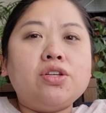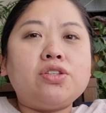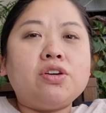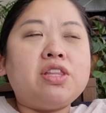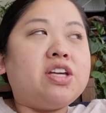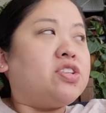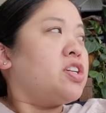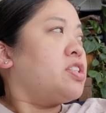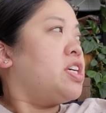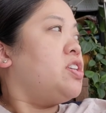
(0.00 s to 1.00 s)
So they
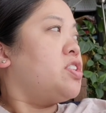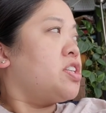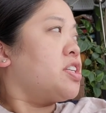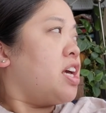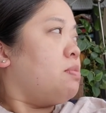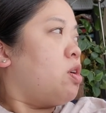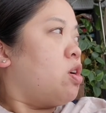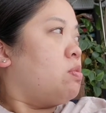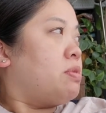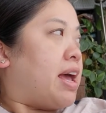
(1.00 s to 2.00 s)
just he just came
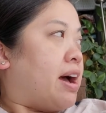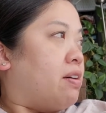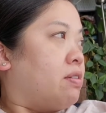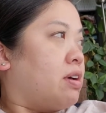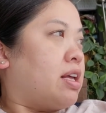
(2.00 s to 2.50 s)
home now,